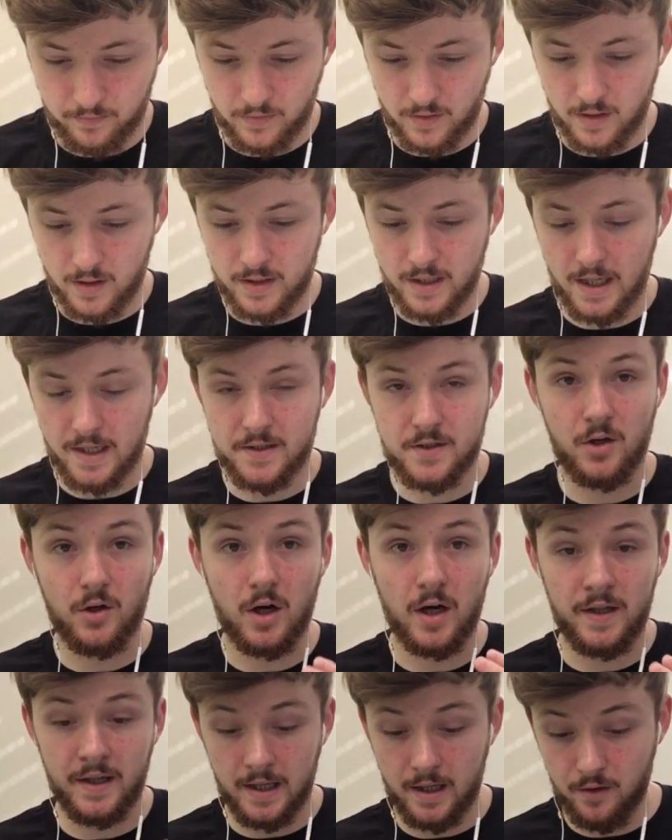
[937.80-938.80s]
Yeah, so, and
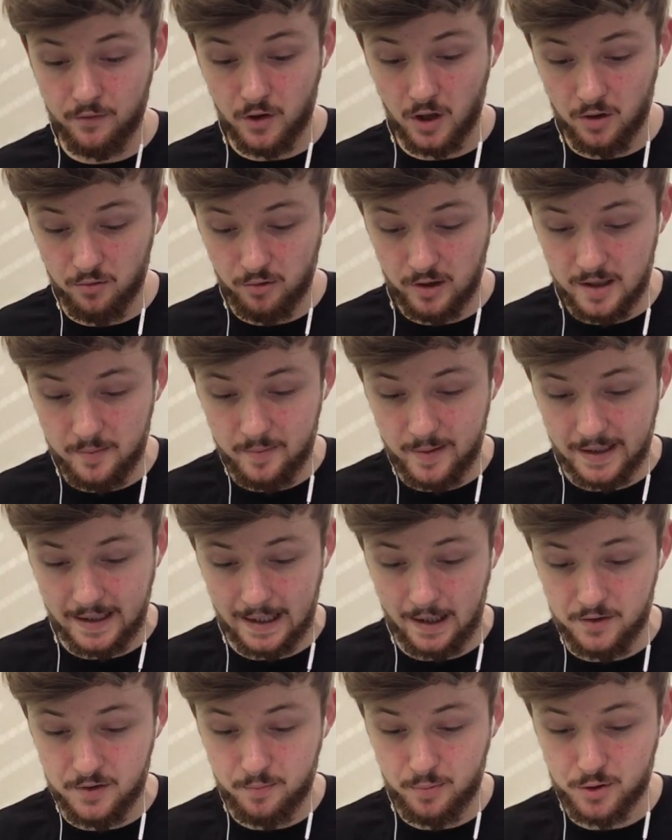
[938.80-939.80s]
then I've got a really big counter
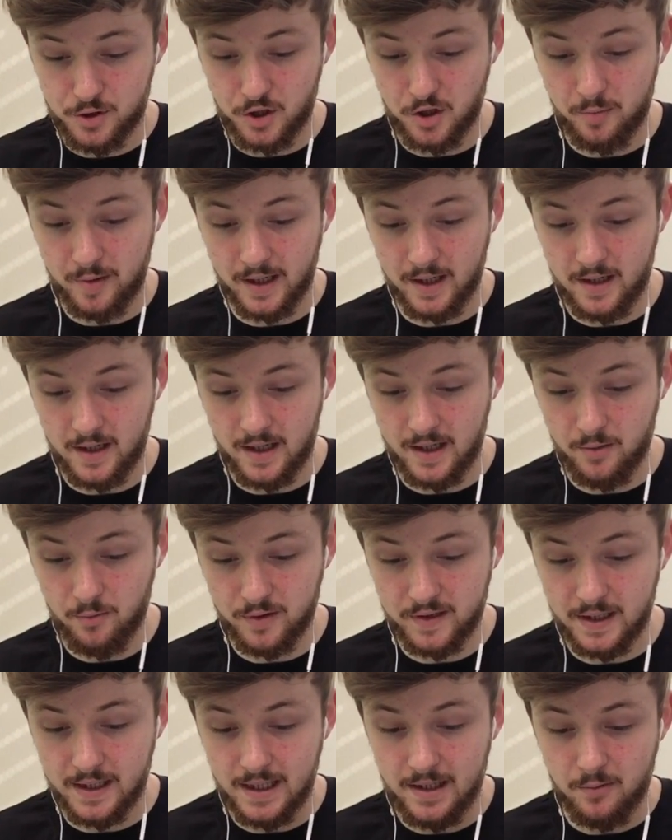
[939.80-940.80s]
push coming in here with the
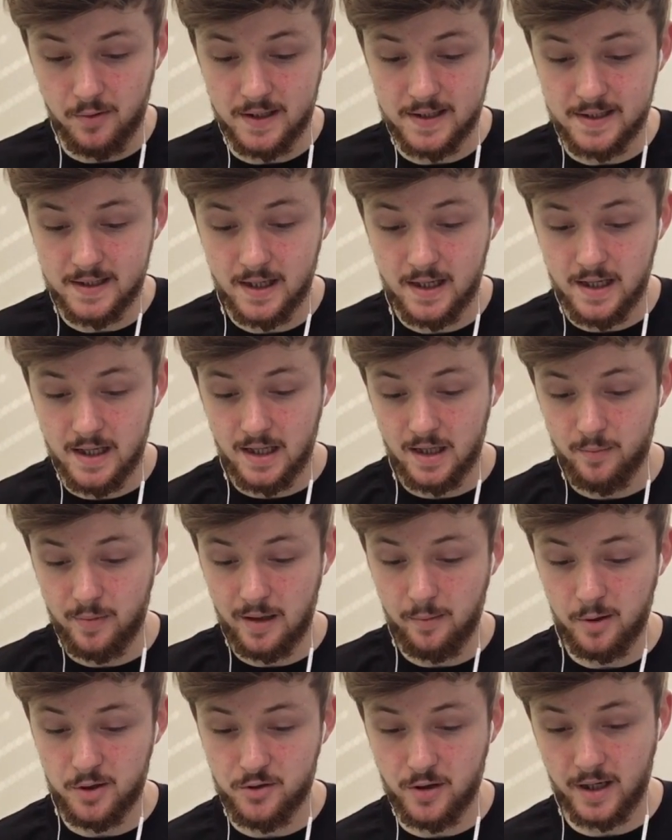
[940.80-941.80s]
E-Wiz, the baby
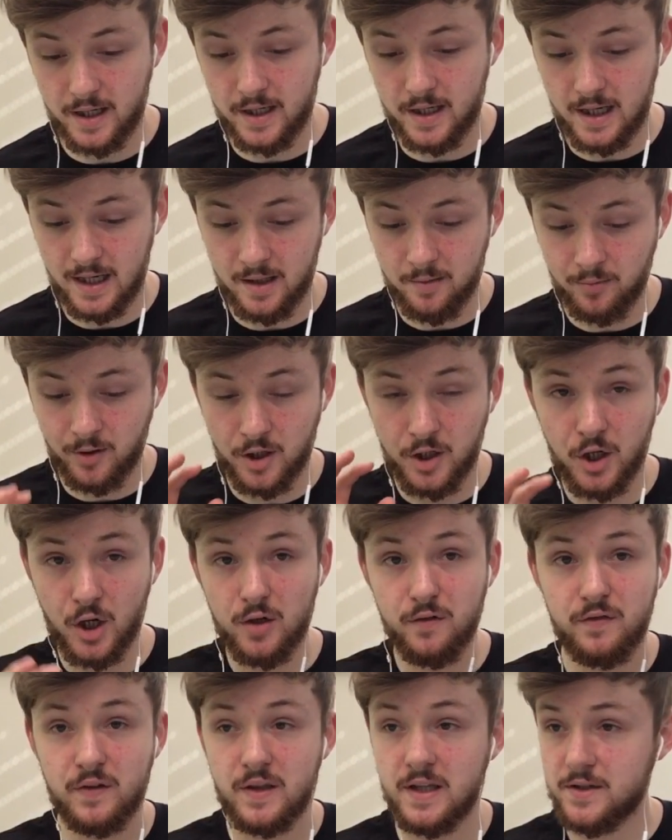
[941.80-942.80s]
dragon, and I'm going to go for
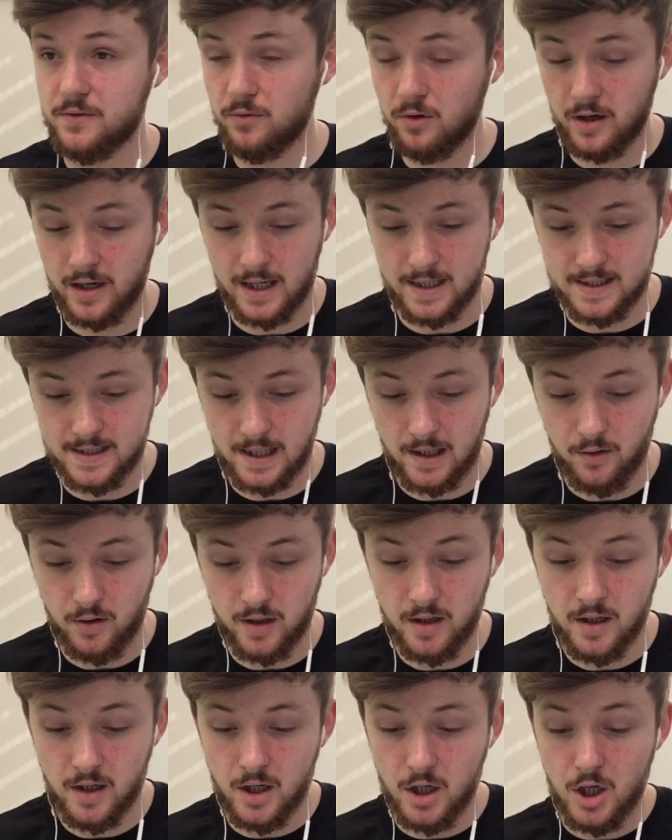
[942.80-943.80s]
this right hand tower
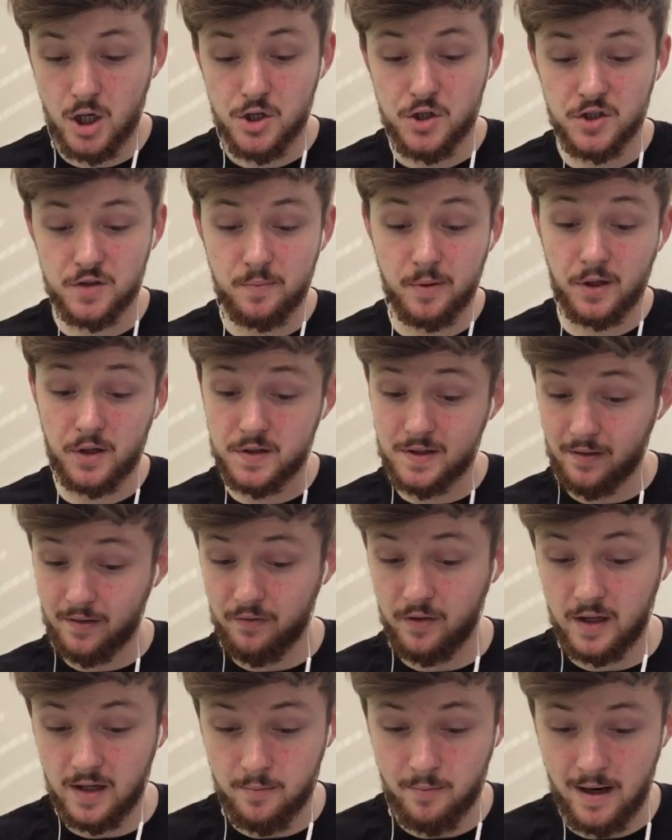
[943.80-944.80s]
just because of the
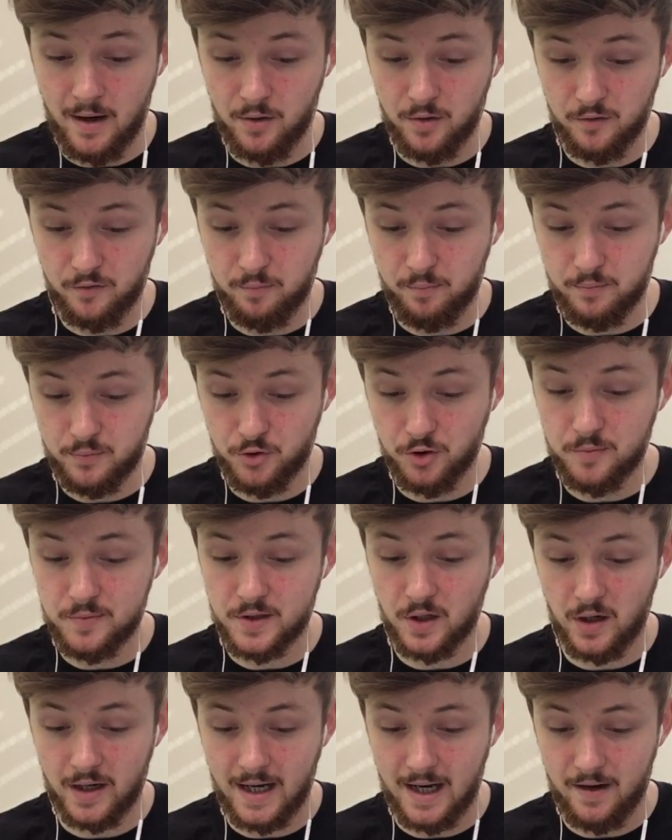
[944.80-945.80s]
amount of troops that I
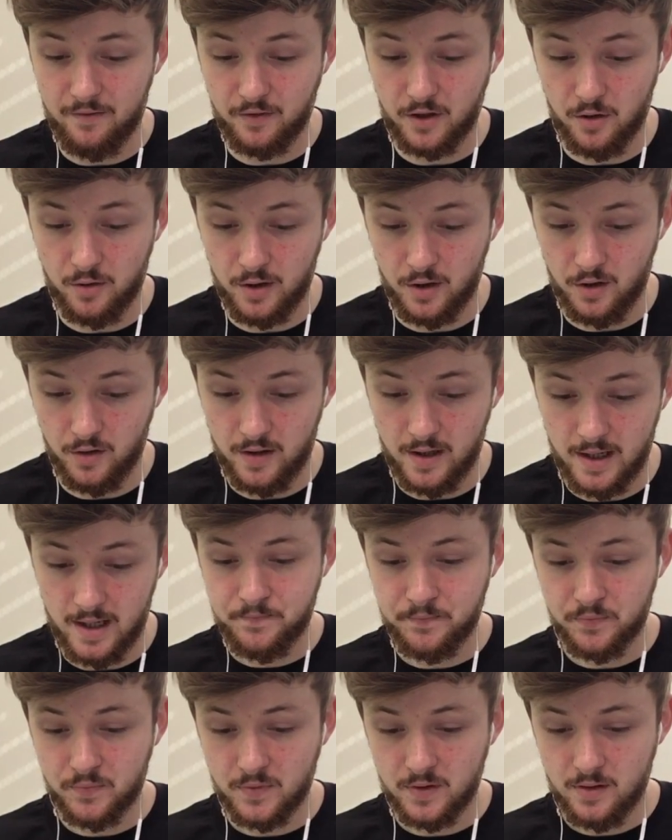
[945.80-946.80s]
have going on there.
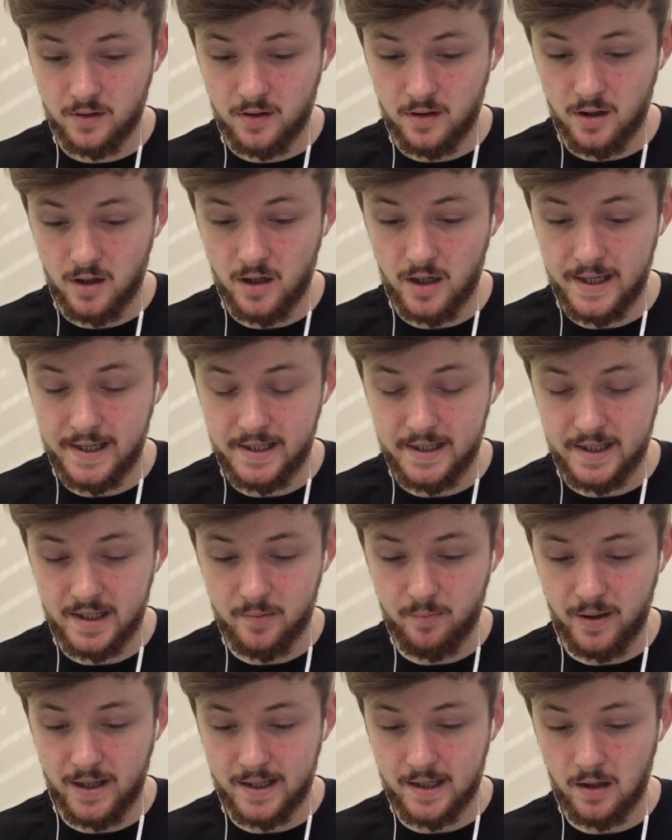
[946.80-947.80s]
He did a bad
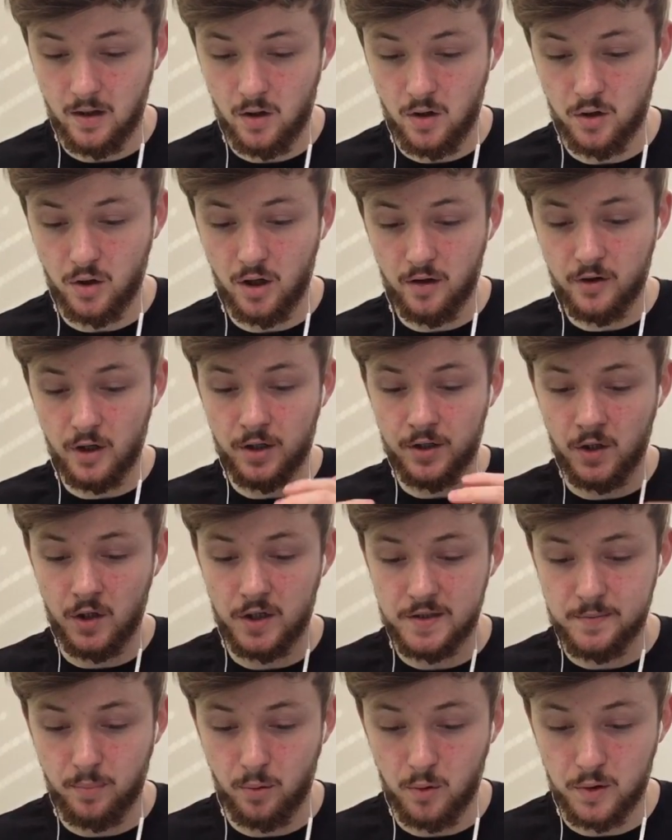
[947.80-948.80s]
log. I've got a nice
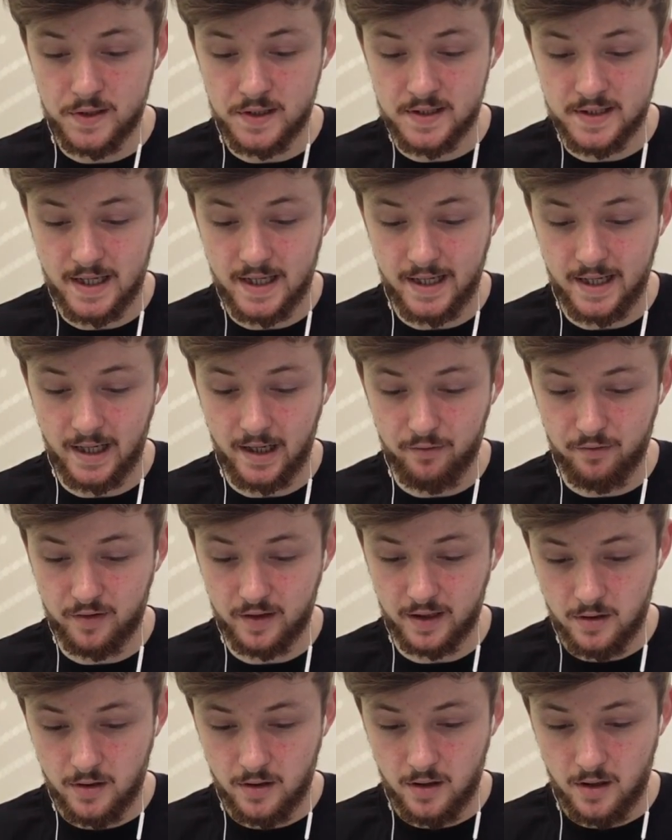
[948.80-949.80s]
poison taking everything
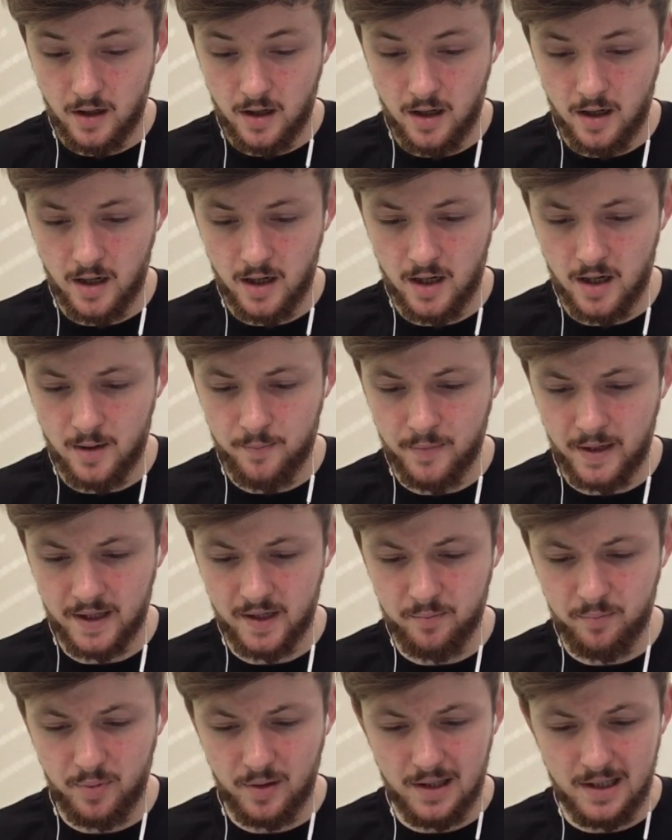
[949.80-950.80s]
out. And I
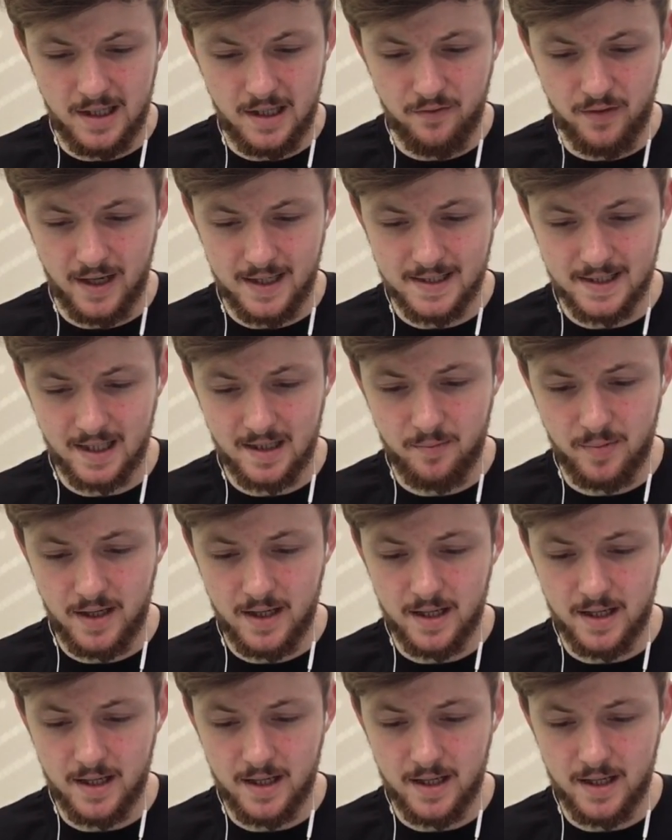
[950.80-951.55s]
believe that is going to be it.